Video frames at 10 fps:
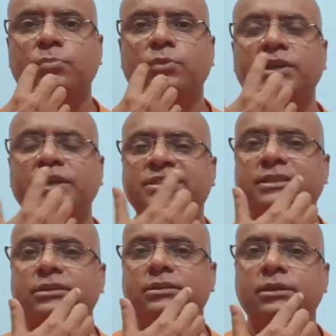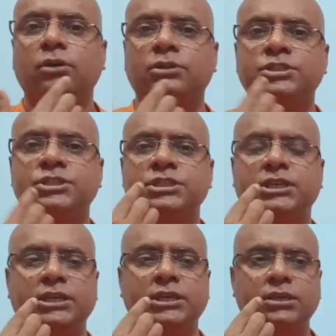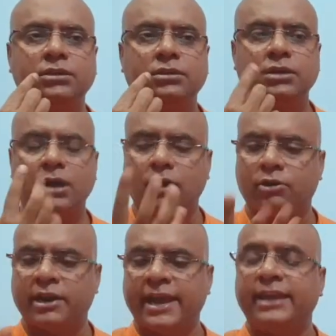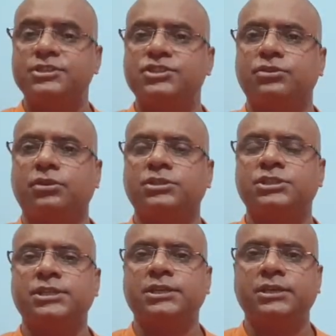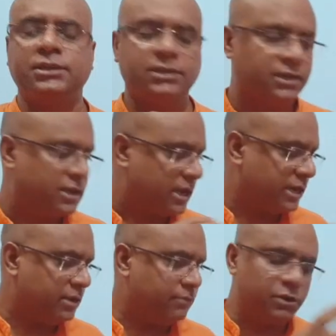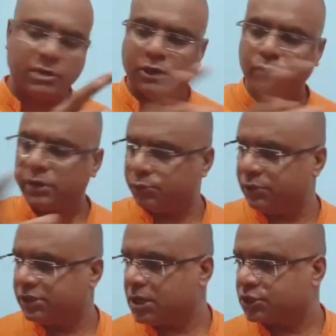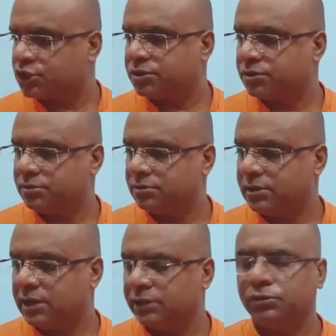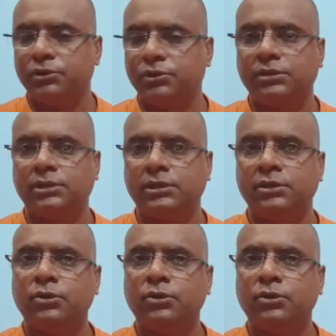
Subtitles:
it, it got sticky, our hands got sticky, and everywhere where we touched, unknowingly,